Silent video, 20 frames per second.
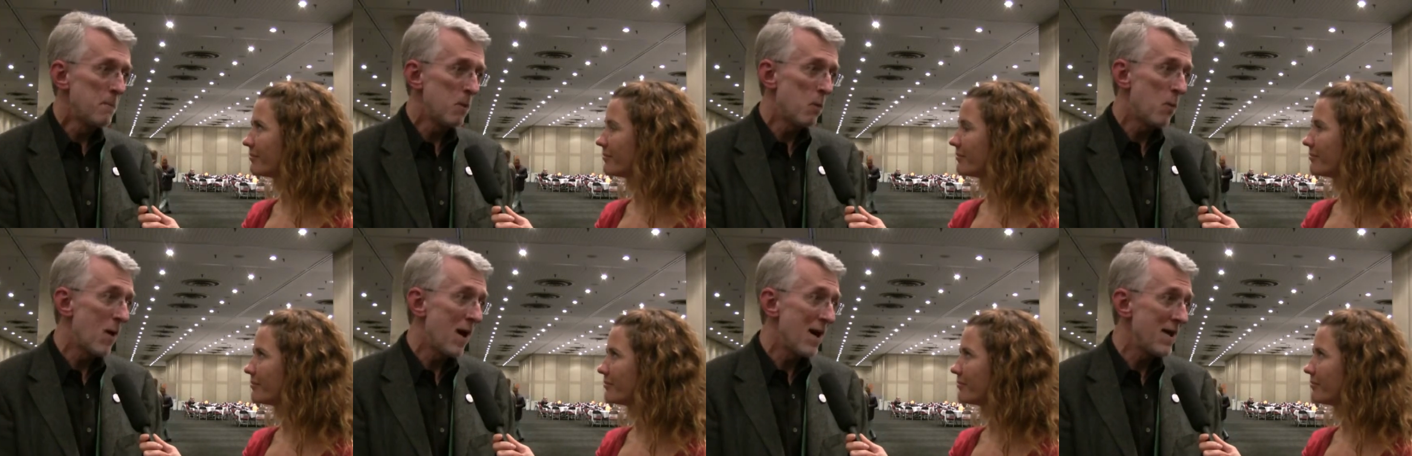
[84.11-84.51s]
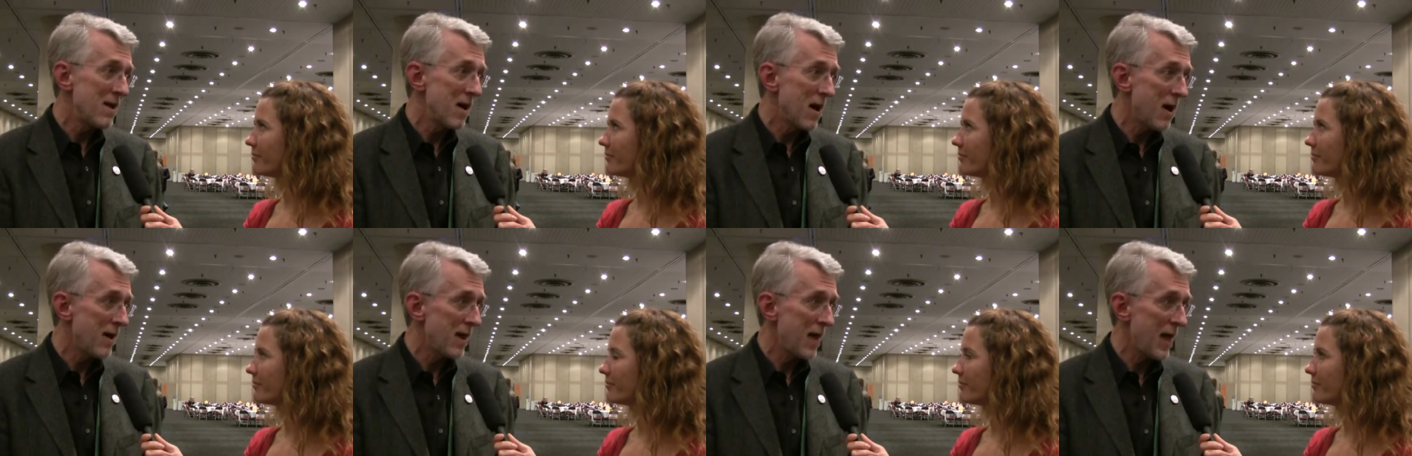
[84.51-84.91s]
Speaker 1: But why
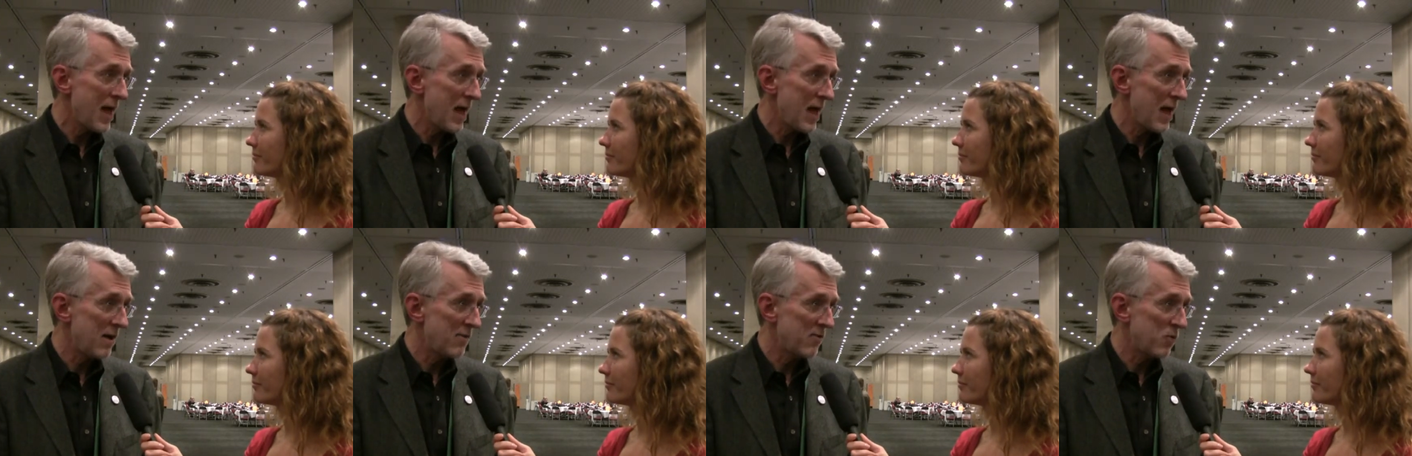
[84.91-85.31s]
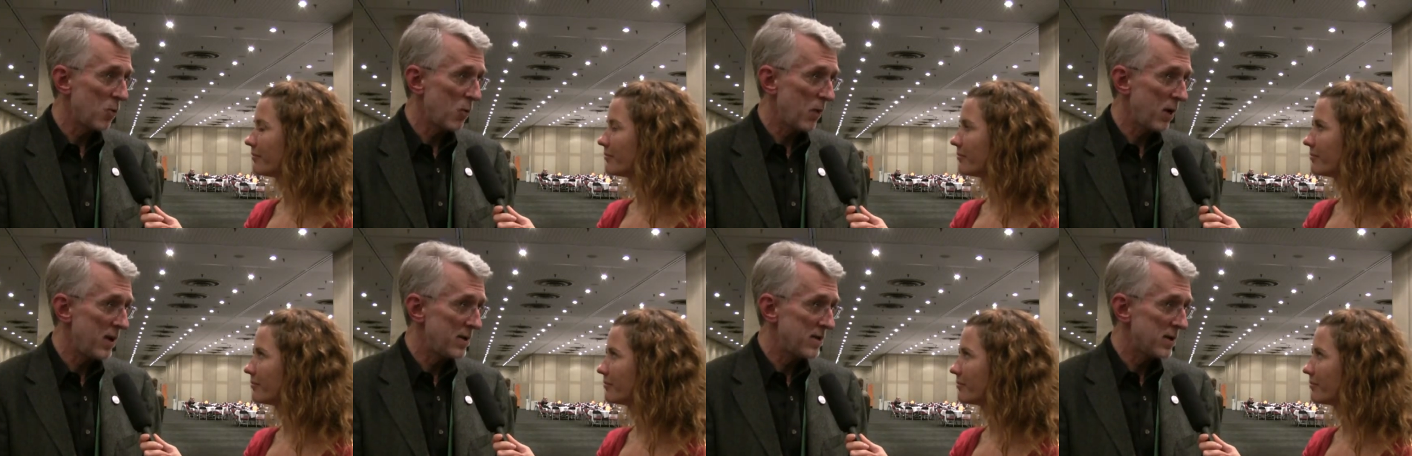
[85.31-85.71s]
not have a
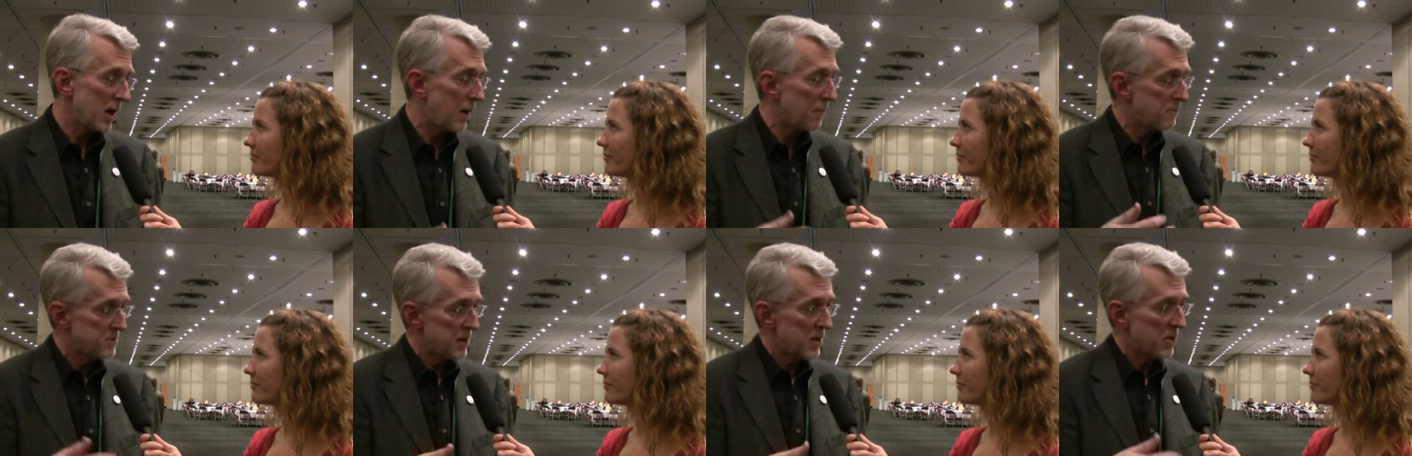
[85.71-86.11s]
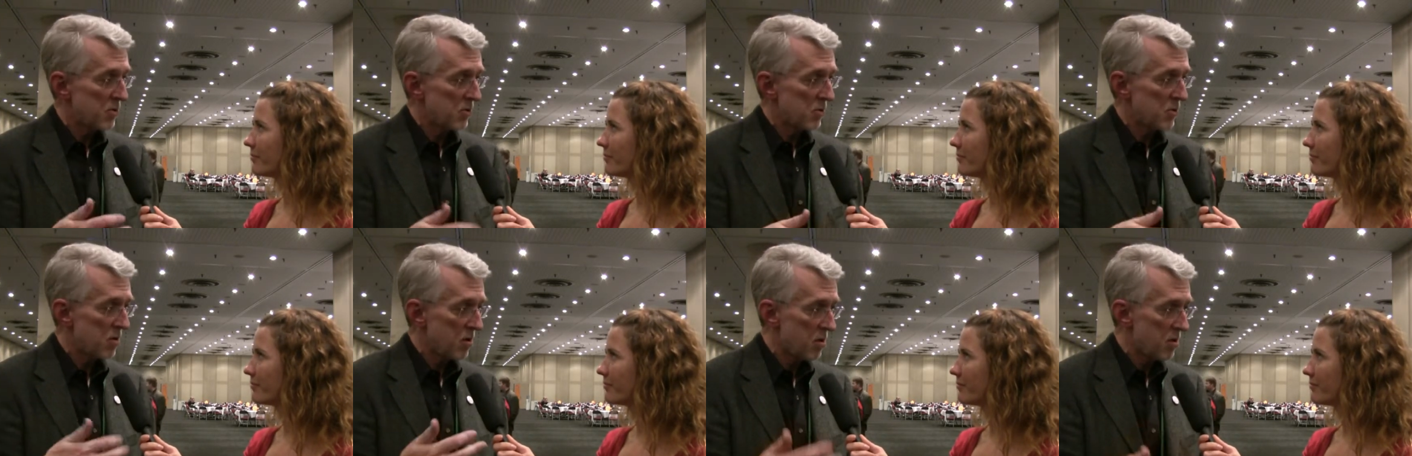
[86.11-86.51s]
way to update
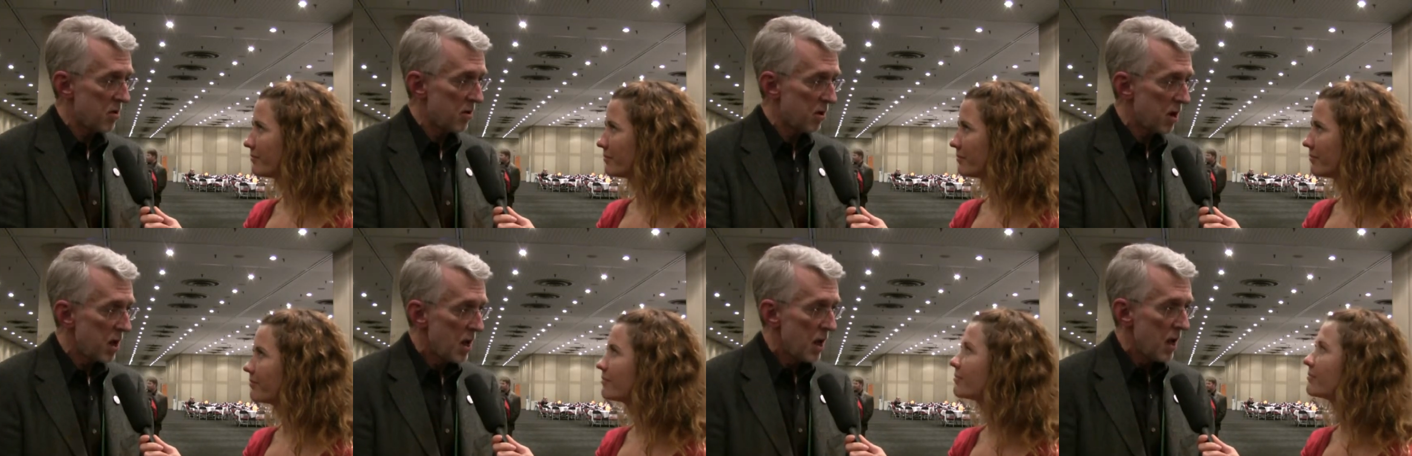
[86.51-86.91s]
your car?